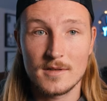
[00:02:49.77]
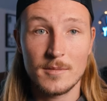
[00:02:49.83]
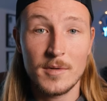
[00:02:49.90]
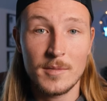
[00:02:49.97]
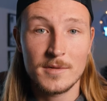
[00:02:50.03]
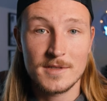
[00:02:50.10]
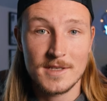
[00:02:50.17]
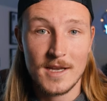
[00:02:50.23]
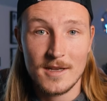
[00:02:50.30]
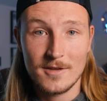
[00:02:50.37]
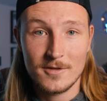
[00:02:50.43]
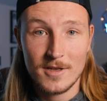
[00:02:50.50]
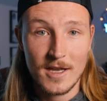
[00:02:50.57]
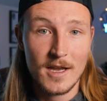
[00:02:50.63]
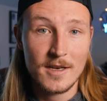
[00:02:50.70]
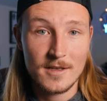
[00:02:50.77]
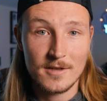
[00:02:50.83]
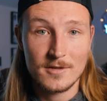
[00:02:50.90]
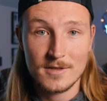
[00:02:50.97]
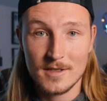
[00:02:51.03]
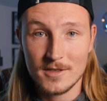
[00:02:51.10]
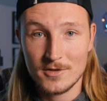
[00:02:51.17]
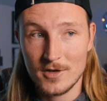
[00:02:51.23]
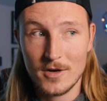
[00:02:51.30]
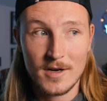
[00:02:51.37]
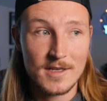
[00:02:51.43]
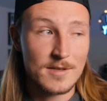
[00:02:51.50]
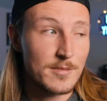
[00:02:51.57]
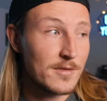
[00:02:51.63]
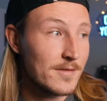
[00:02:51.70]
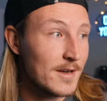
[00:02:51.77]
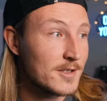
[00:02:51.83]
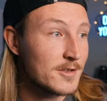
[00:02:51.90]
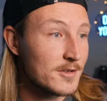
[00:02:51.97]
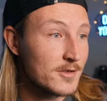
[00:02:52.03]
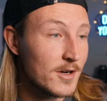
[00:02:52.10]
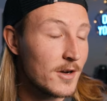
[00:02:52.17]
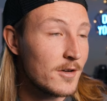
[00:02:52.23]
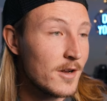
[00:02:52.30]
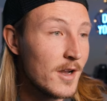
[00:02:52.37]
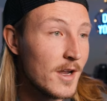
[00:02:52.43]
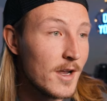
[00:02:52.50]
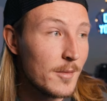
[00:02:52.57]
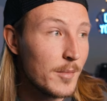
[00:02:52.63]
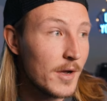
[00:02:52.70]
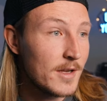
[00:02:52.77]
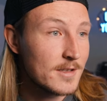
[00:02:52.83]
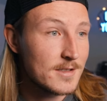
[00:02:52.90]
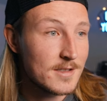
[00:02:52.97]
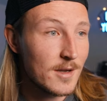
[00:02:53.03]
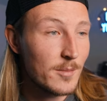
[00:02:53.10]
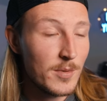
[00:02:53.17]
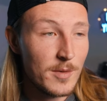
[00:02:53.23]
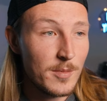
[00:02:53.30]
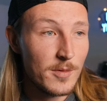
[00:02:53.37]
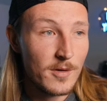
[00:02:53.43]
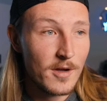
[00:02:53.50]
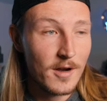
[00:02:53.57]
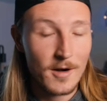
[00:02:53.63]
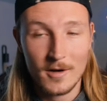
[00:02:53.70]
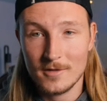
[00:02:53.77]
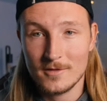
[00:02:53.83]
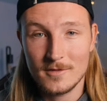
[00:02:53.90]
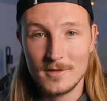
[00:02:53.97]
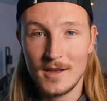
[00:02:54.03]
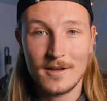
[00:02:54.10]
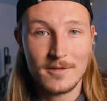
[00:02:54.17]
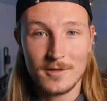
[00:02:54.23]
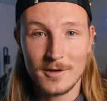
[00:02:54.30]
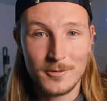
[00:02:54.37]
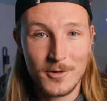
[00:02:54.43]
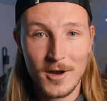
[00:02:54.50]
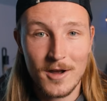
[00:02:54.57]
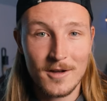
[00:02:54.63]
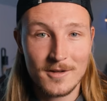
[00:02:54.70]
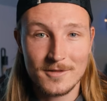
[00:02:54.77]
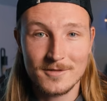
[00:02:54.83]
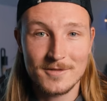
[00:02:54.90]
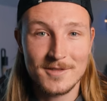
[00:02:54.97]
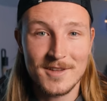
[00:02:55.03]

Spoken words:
Some people say you can't use this drone as a professional drone, but some people are definitely wrong.